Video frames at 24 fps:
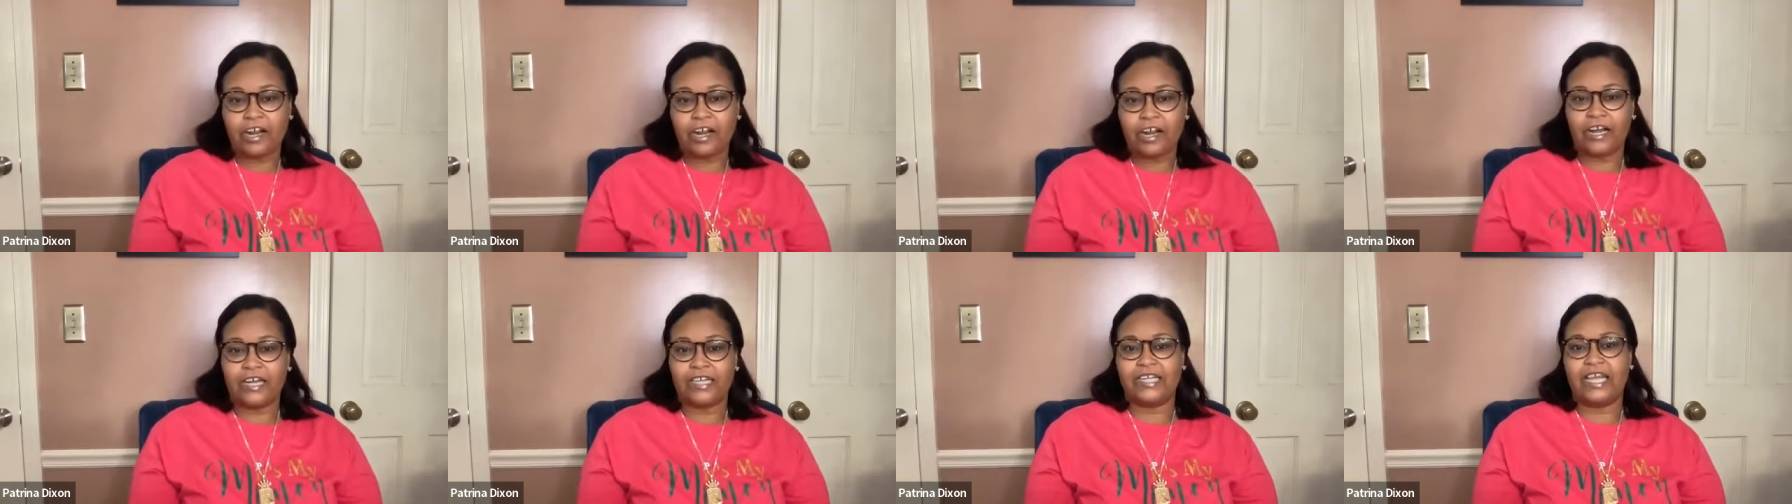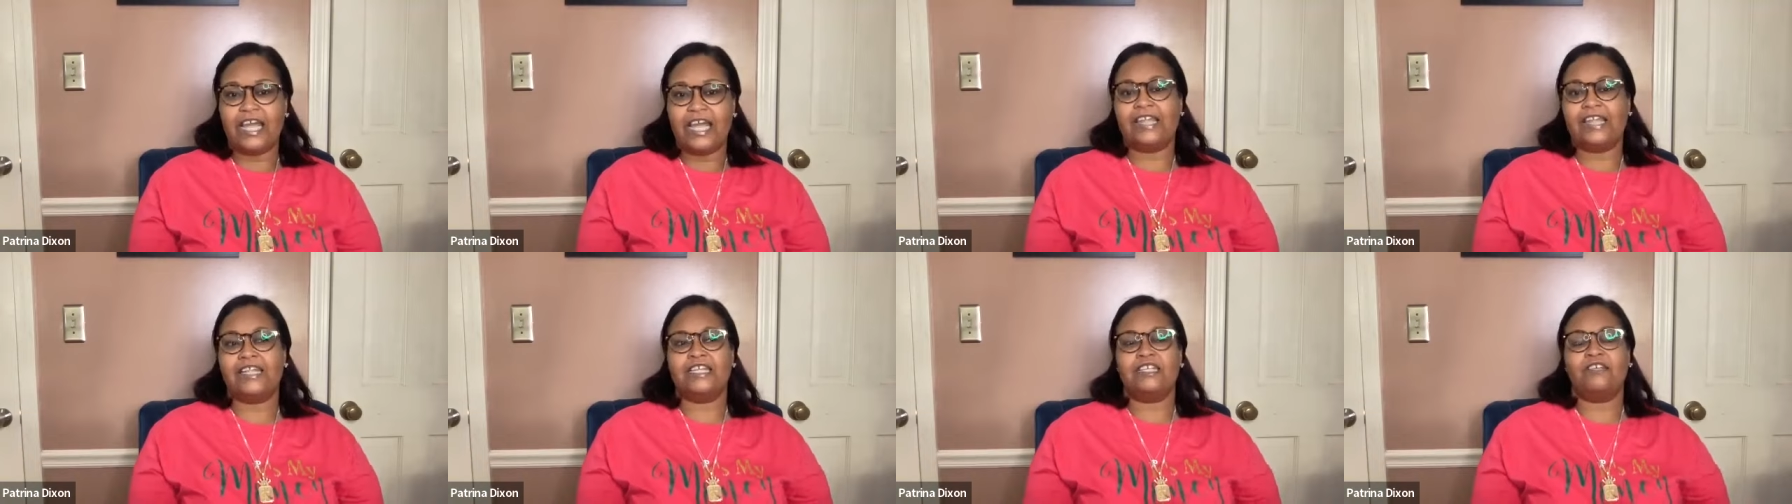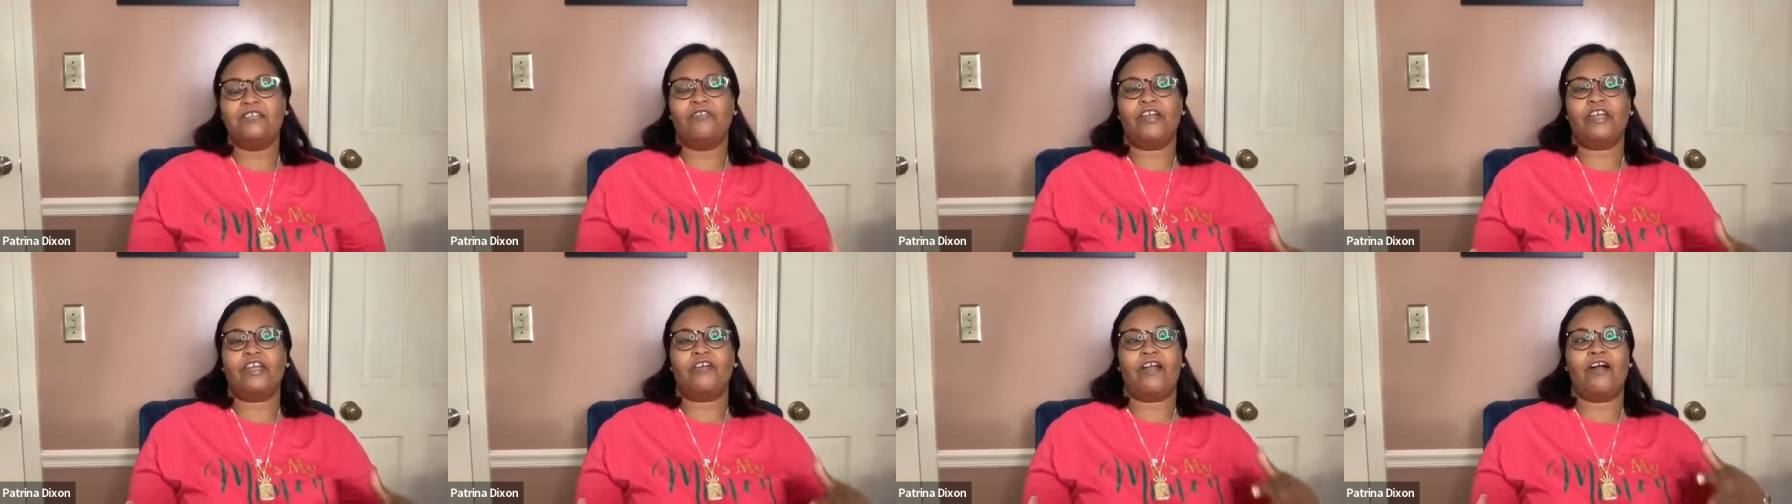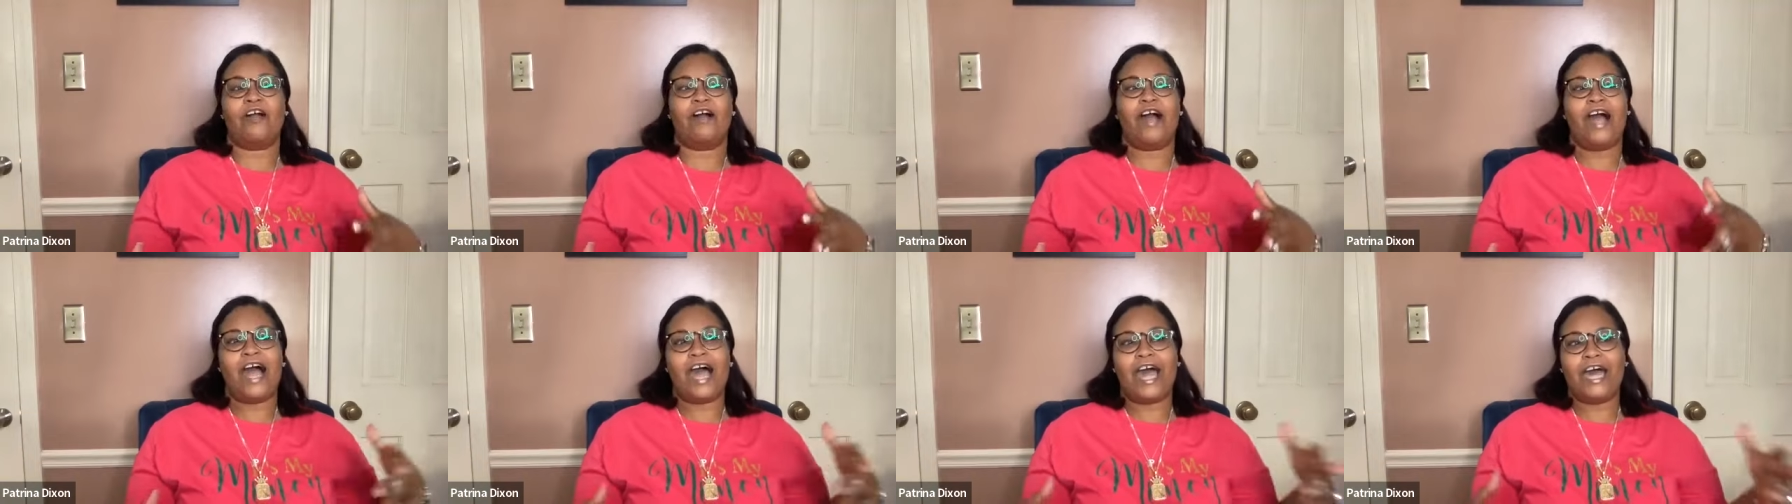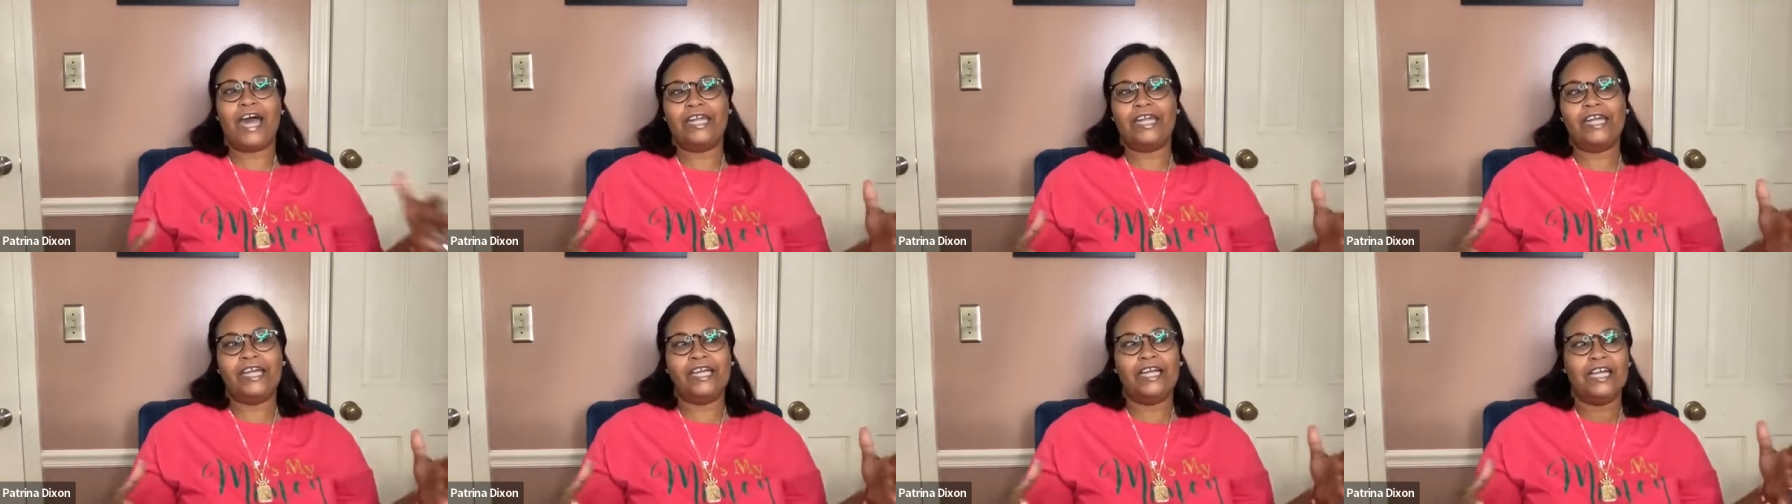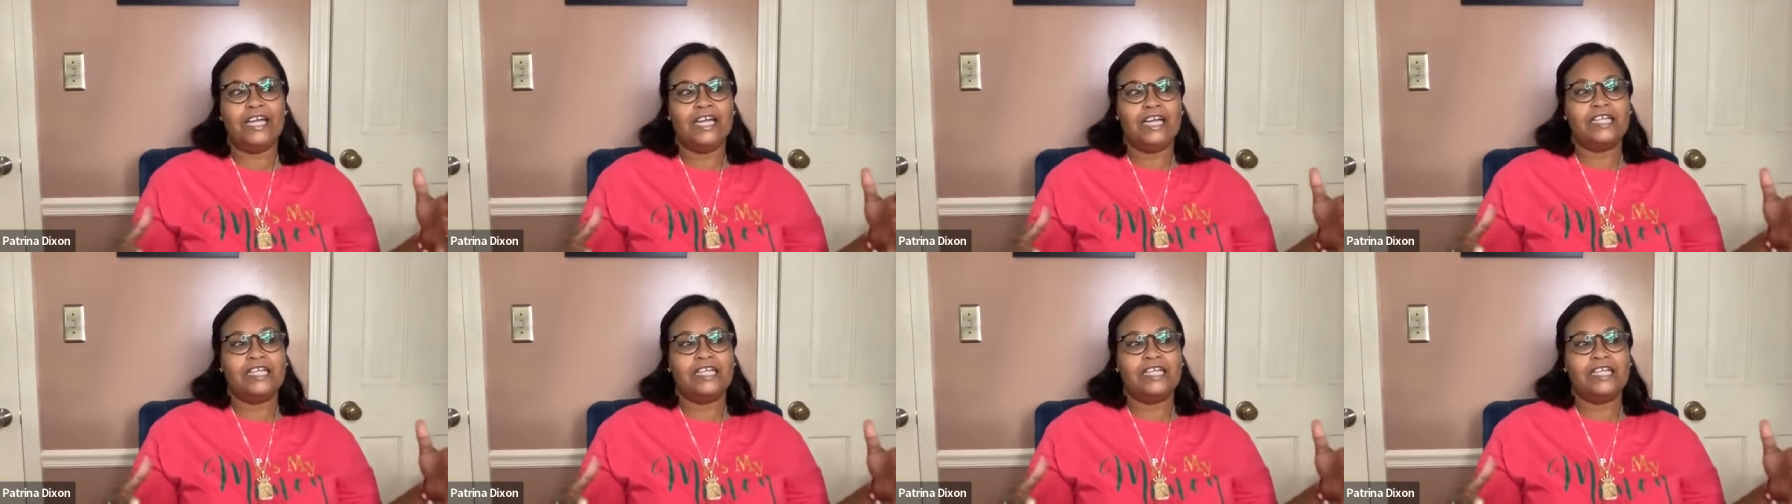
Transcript: card debt. Let's figure out how to